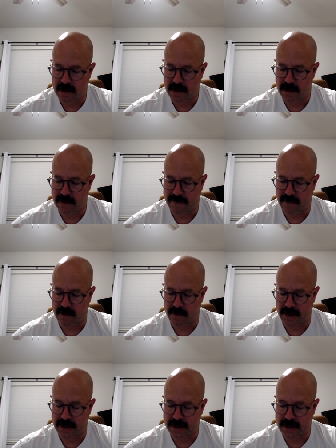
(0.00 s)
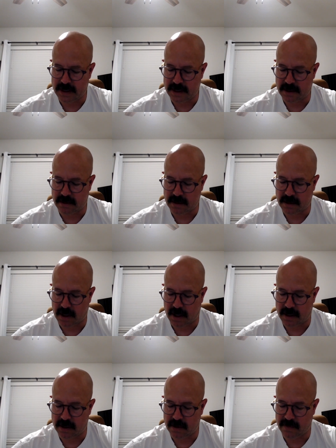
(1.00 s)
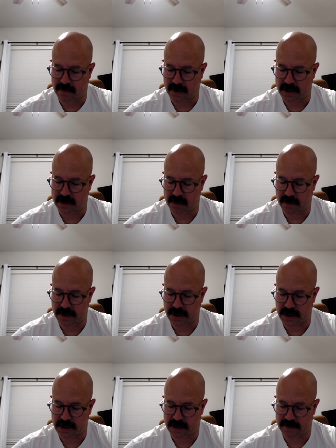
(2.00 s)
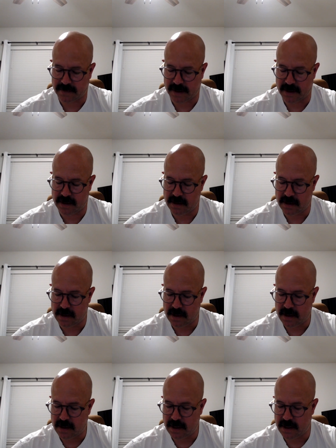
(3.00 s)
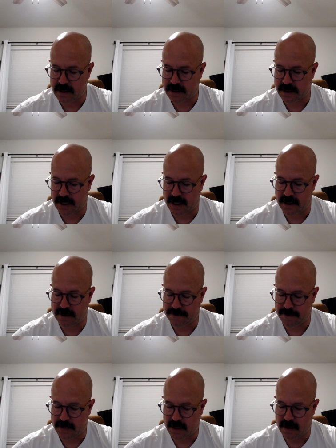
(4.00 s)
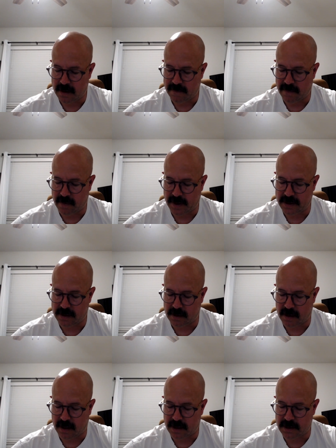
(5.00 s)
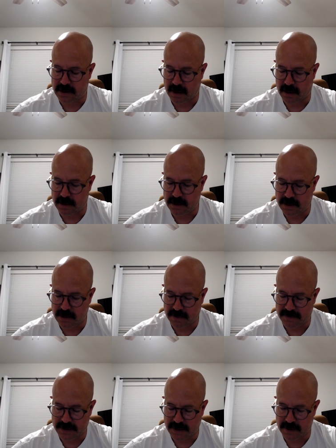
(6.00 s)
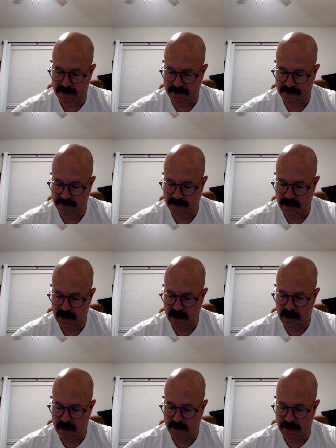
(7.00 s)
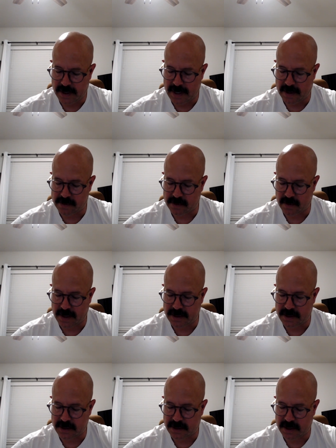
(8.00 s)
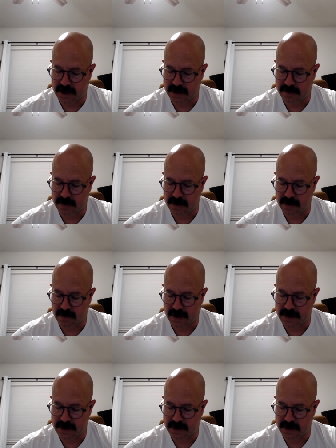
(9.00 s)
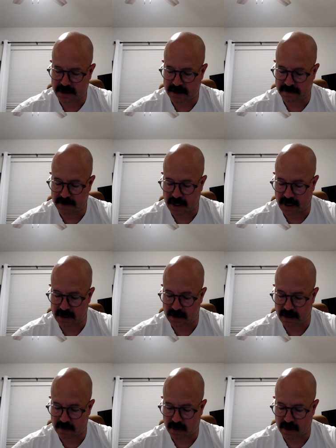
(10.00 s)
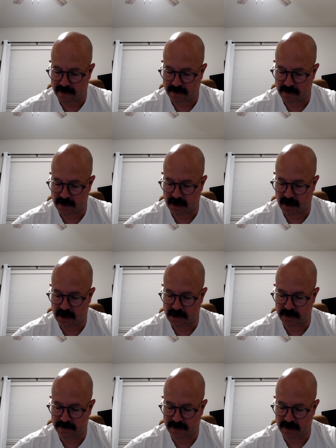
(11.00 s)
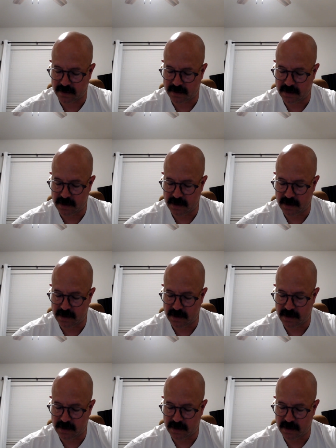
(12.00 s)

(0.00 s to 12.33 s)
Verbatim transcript: Therefore, by the deeds of the law, no flesh will be justified in his sight, for by the law is knowledge of sin. But now the righteous judgment, righteousness of God apart from the law is revealed,